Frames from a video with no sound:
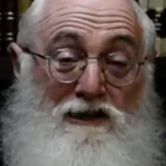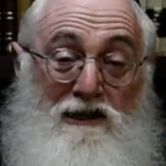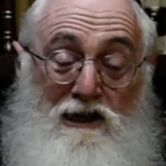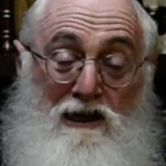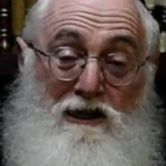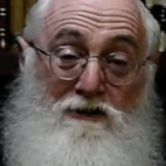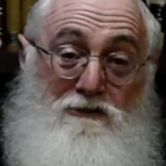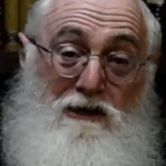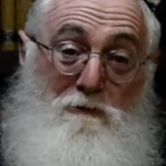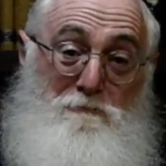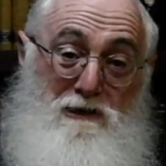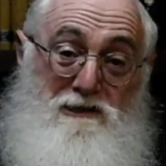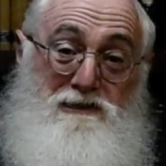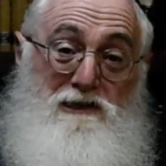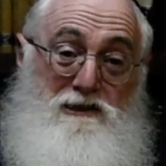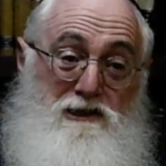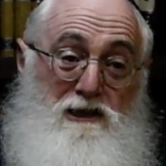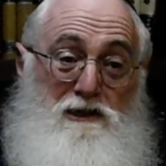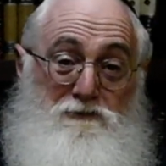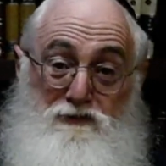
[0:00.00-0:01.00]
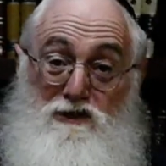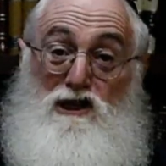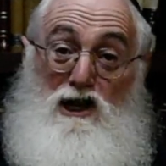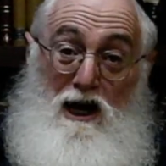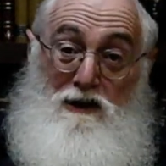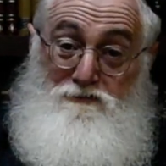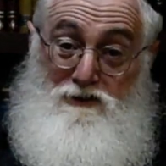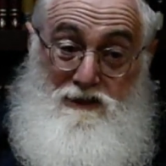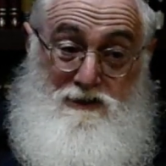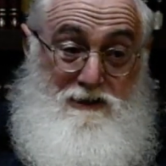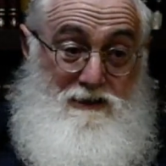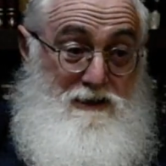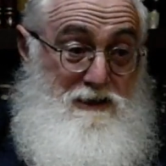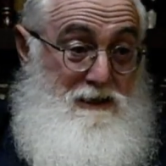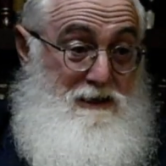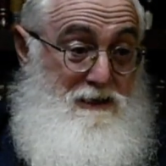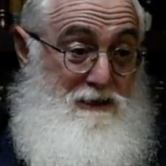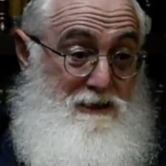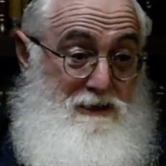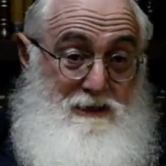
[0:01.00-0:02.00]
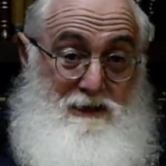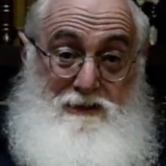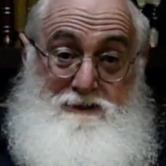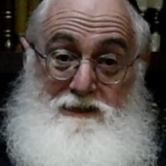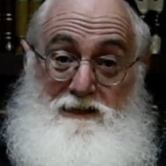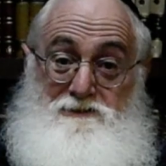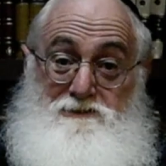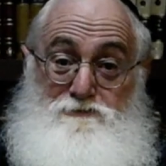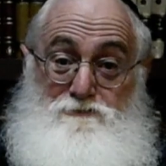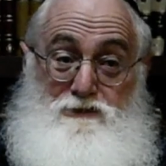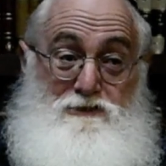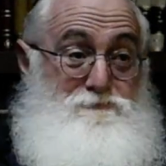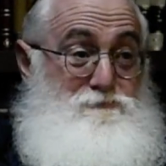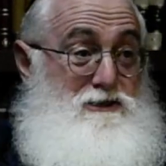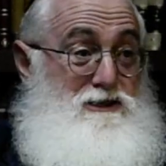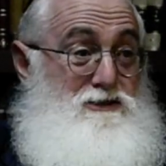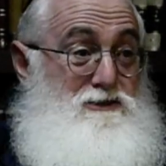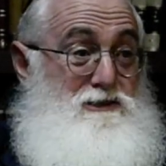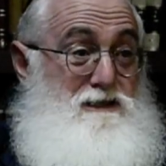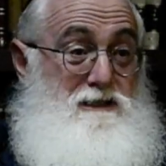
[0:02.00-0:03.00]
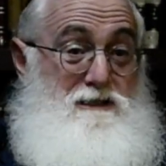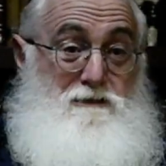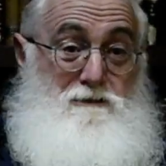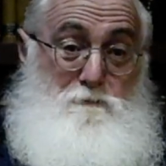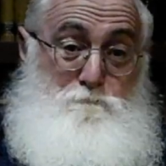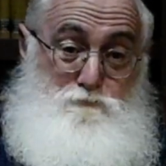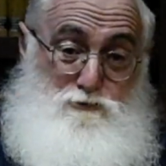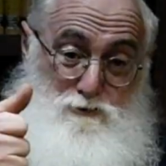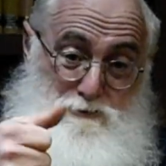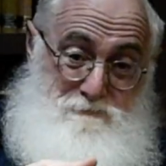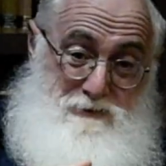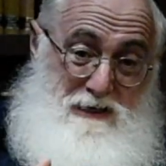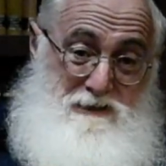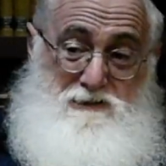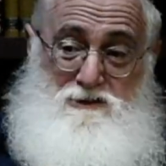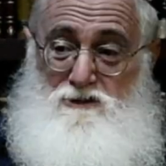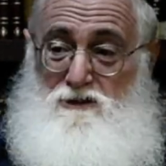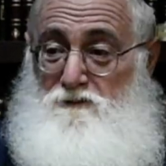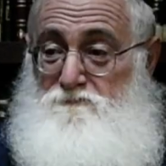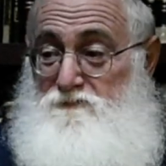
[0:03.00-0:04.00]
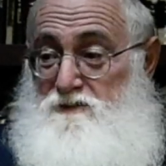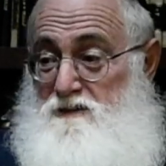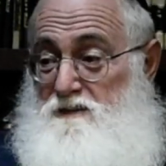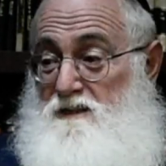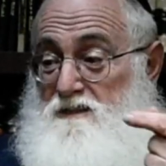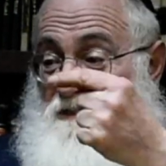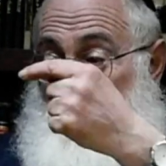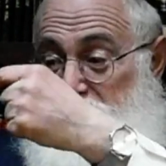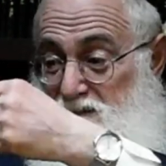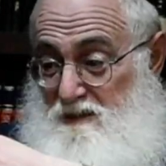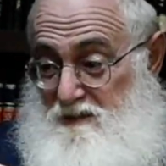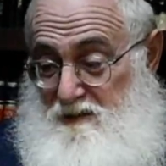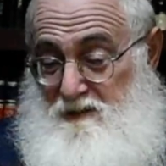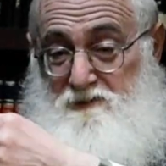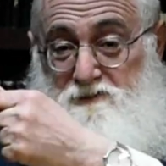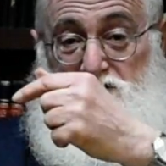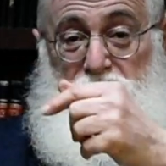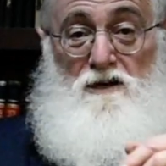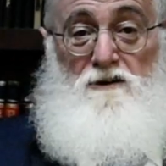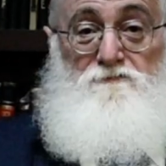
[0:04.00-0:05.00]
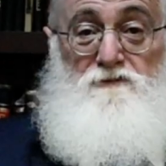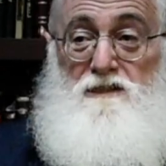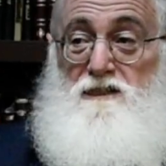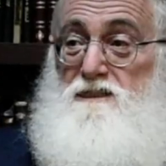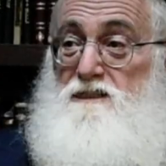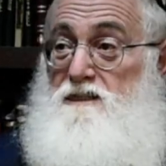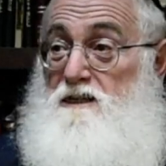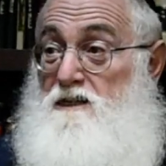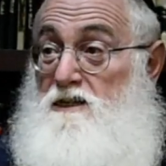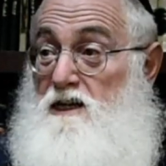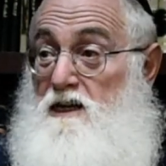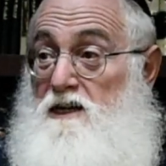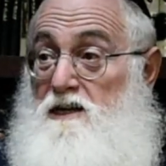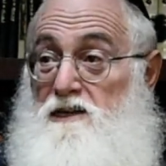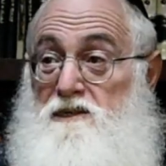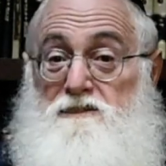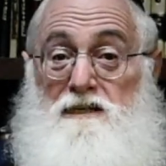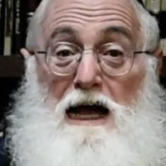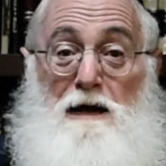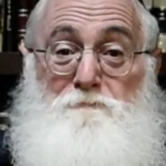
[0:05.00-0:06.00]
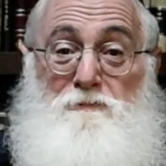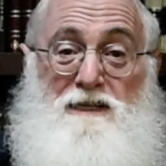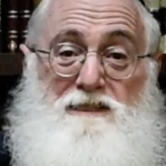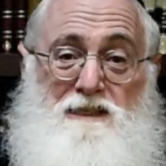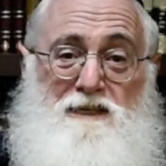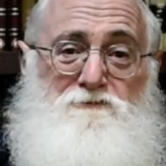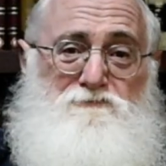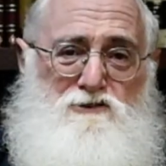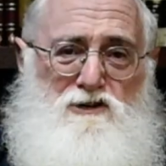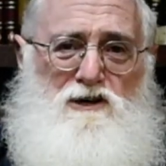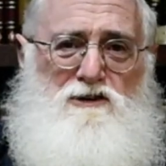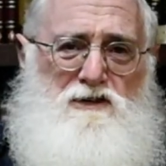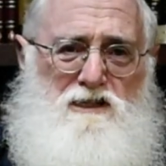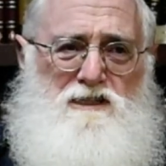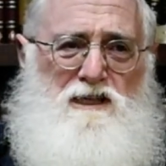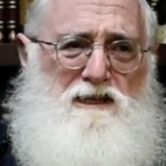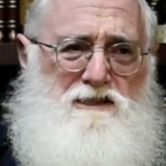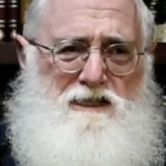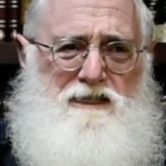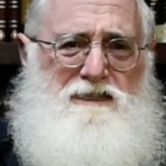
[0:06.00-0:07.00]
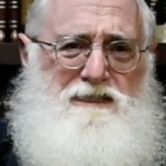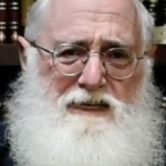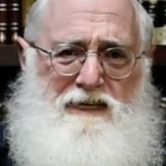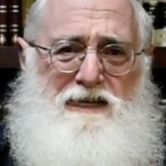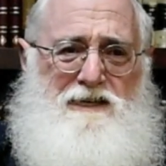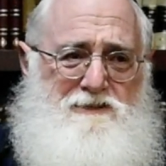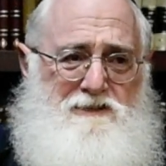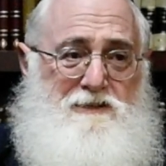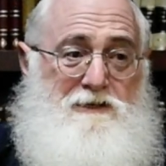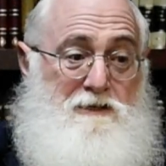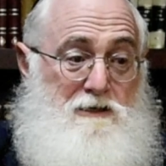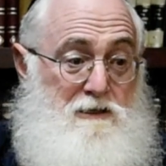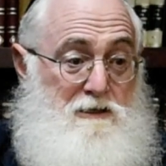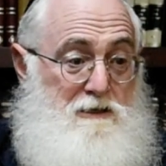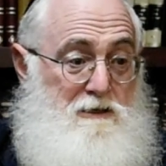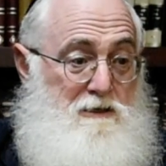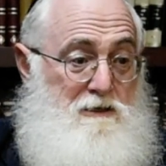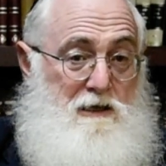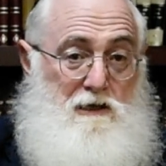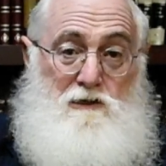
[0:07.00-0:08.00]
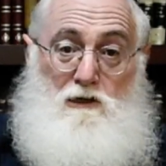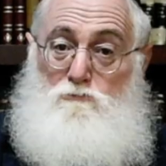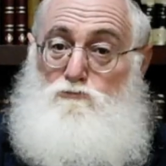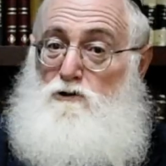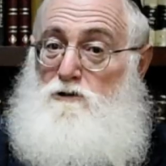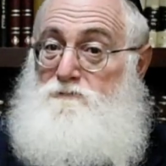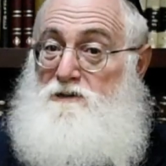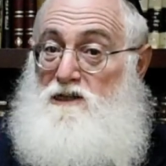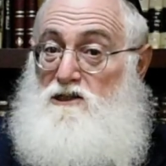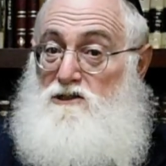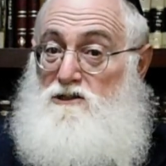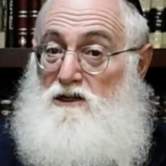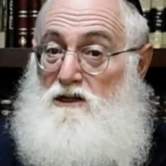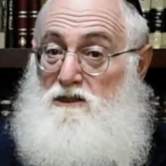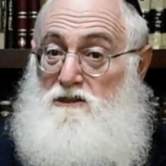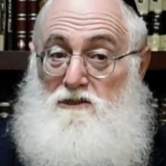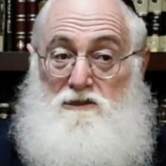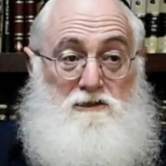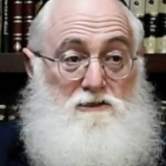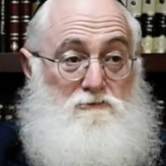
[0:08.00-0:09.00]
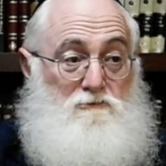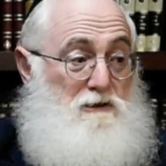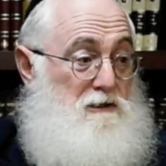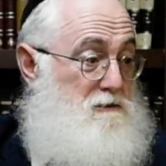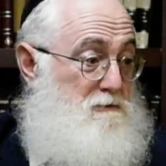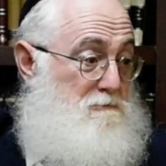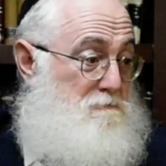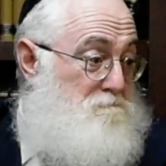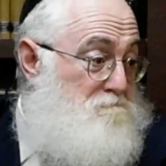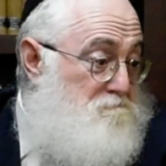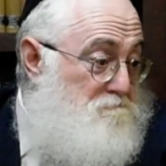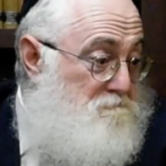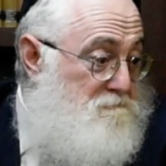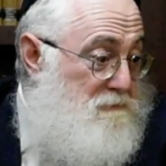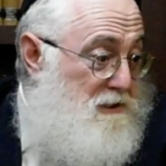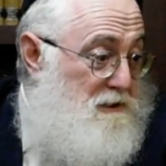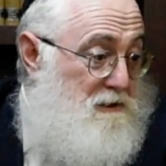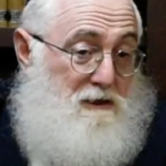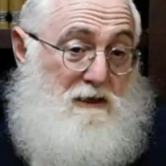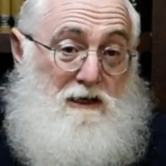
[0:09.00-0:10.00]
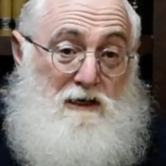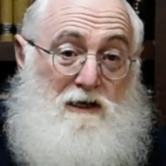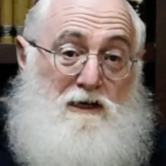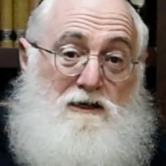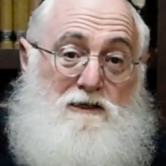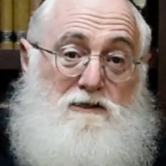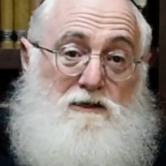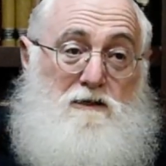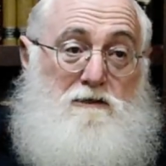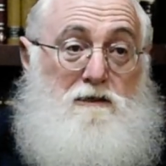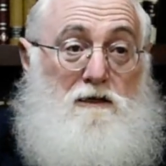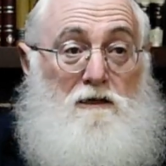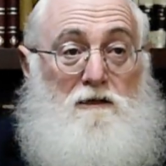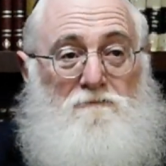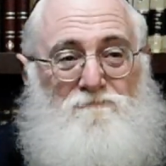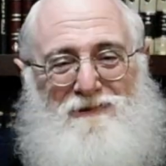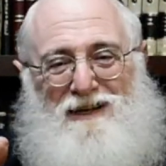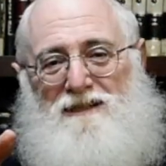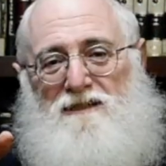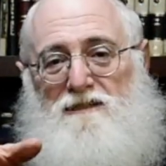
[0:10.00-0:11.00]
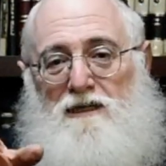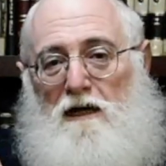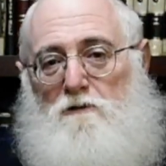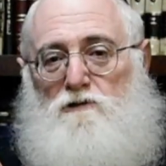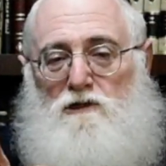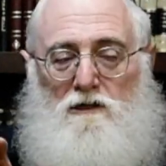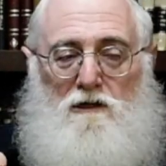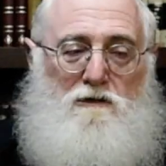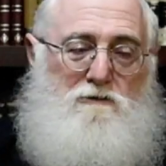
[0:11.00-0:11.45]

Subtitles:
for Kabbalah Satori for COVID, and that's what we're learning. The poor man's covered, another Yid's covered. He's Aman Nivchar, another Yid, and then what about Gedolei Yisrael? Many times,